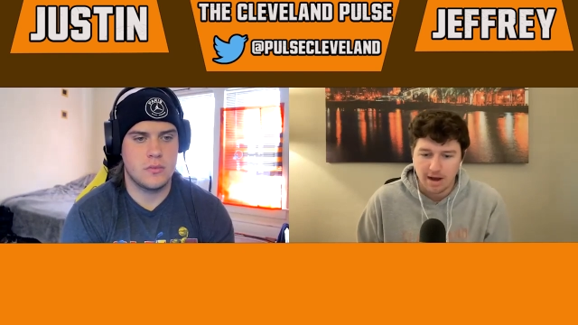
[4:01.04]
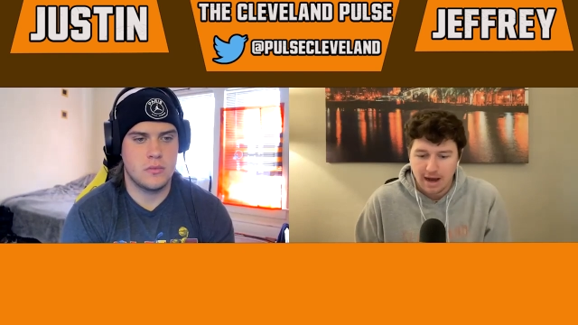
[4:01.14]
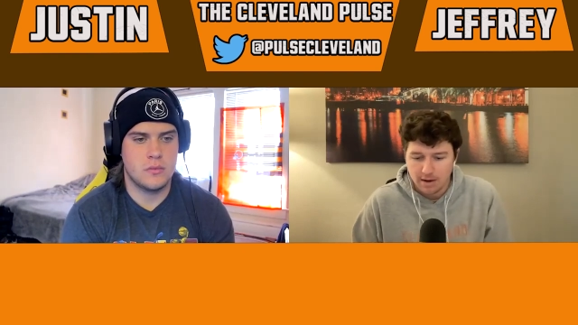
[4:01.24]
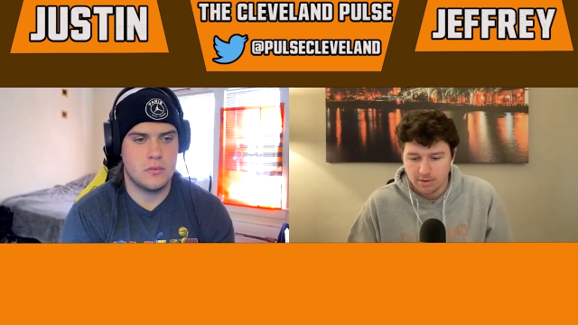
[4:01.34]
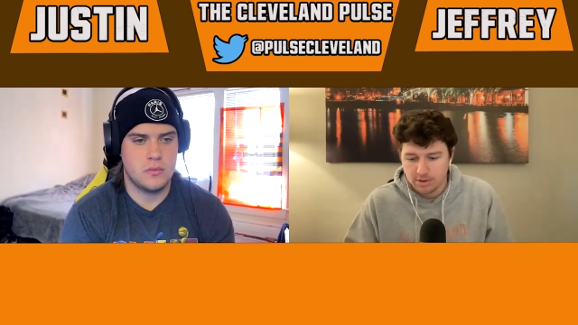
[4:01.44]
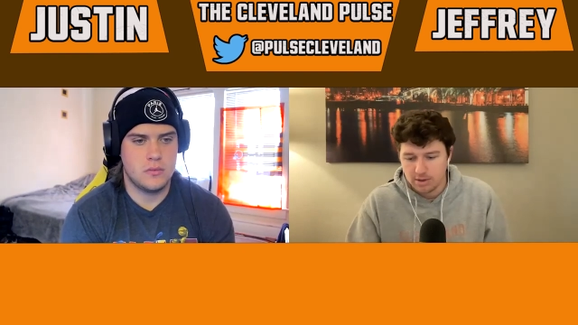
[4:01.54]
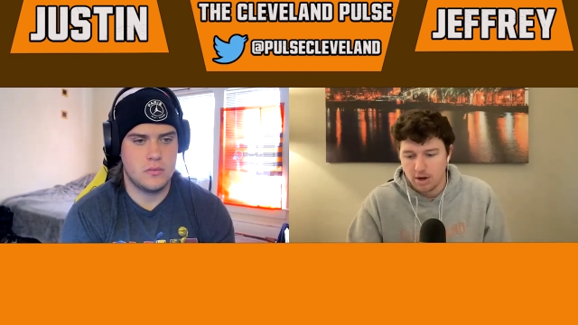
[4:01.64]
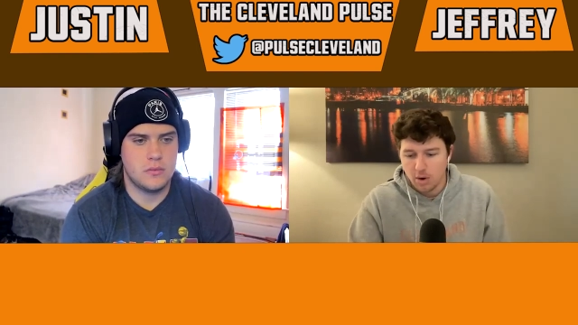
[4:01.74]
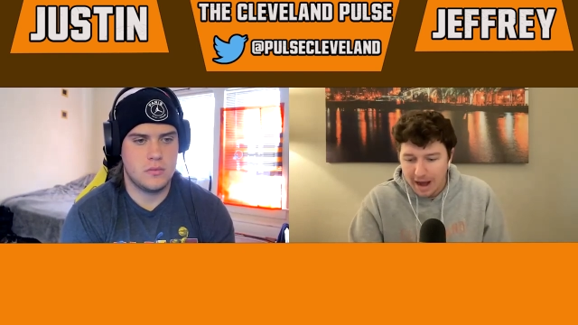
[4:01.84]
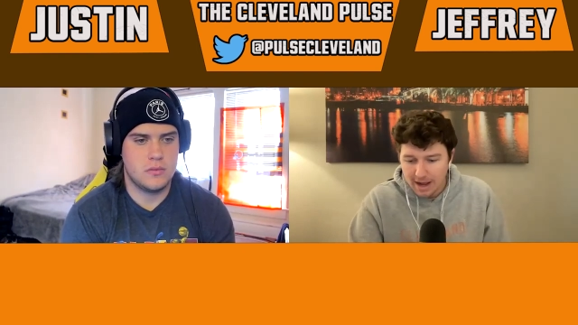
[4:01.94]
Speaker 1: Ohio's
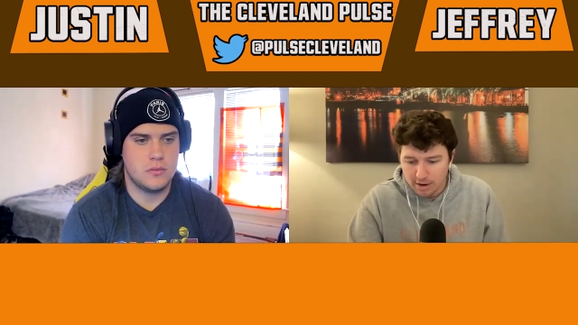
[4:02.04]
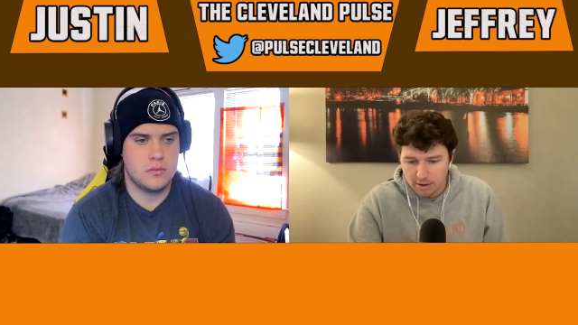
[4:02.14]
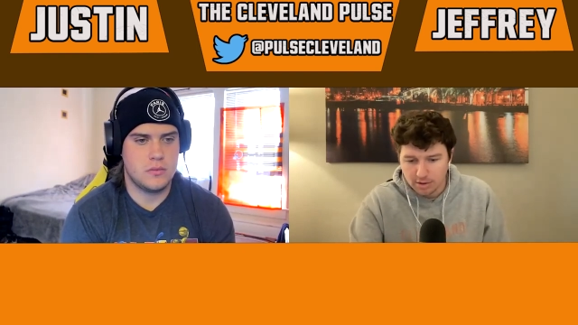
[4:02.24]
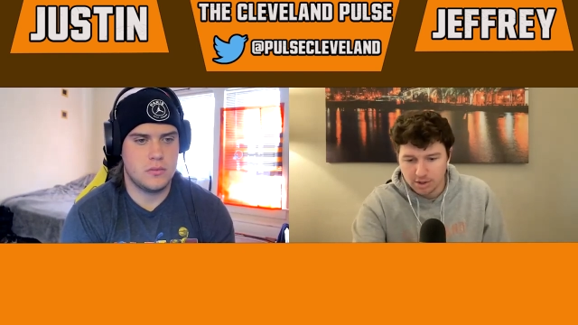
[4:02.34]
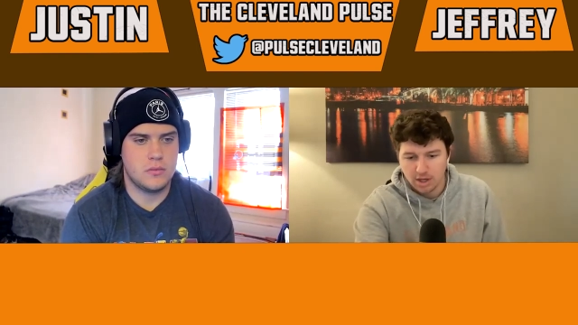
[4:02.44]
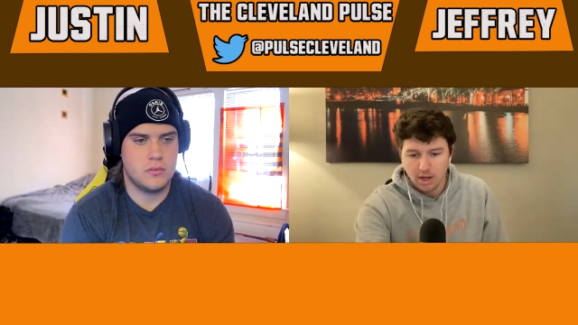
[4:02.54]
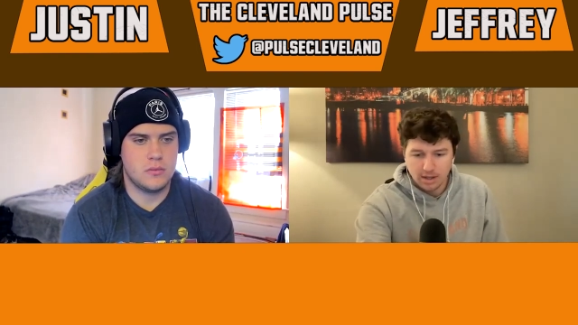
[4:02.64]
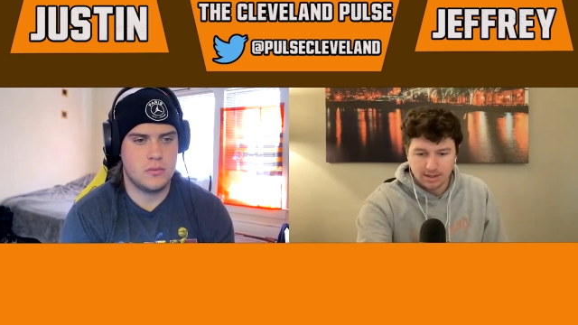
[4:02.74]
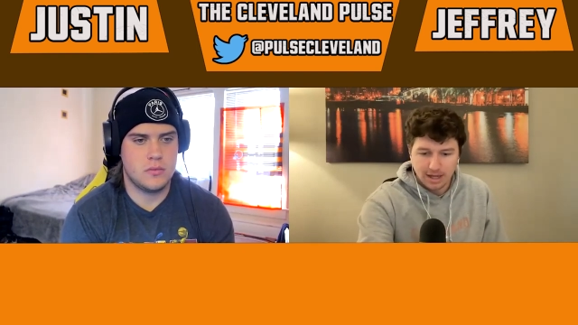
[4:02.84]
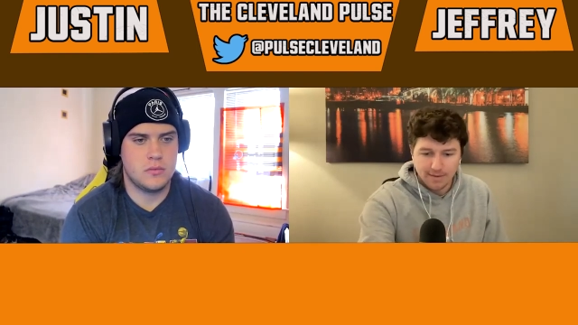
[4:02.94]
Ohioaners
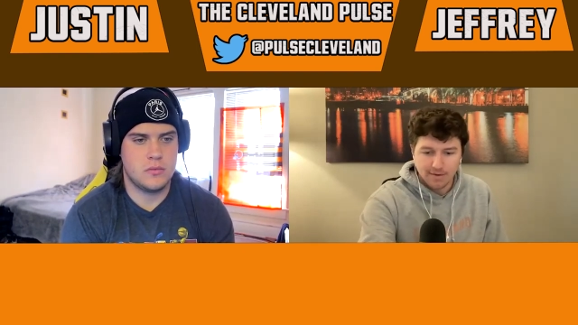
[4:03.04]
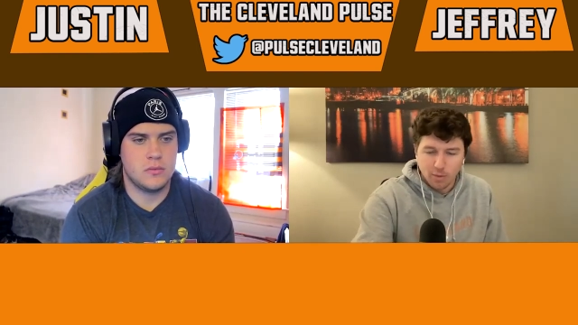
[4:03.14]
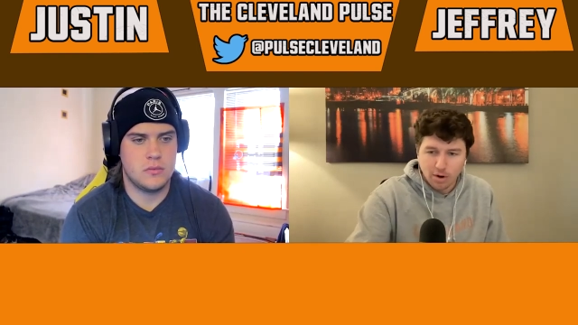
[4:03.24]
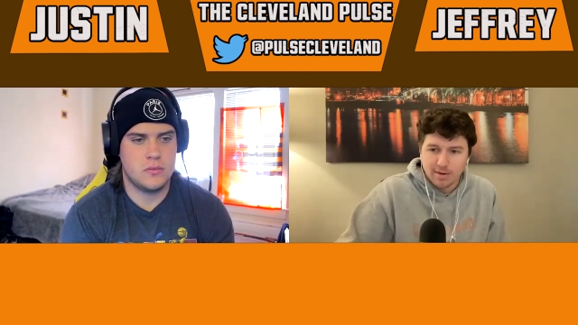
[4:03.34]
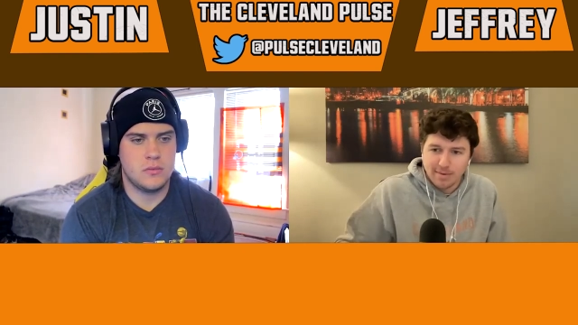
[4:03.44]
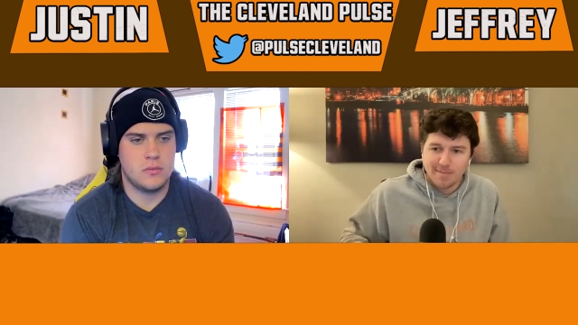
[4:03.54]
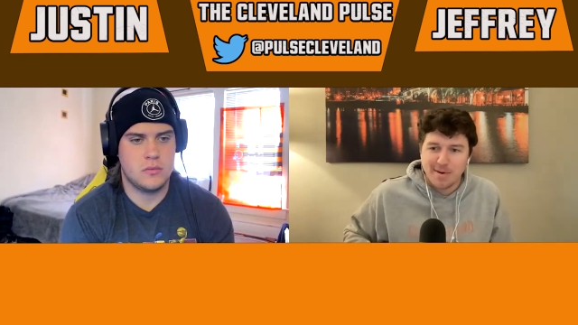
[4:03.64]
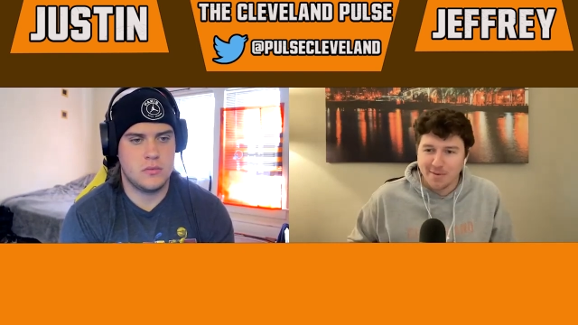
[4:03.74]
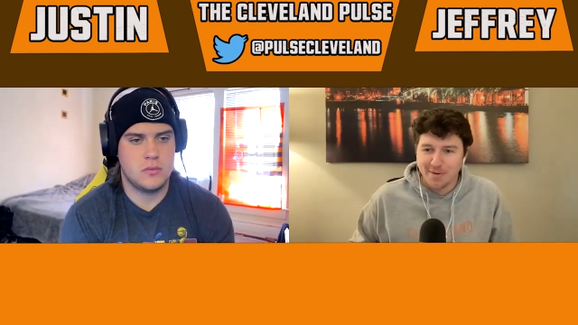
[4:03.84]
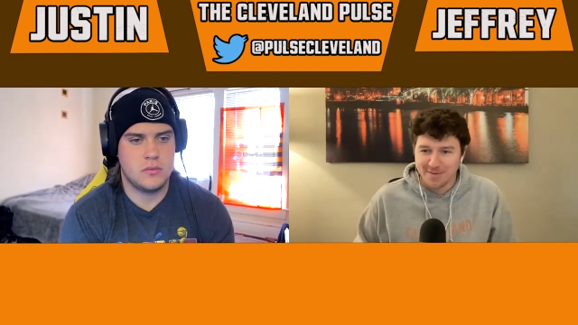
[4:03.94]
that's not even a word, but people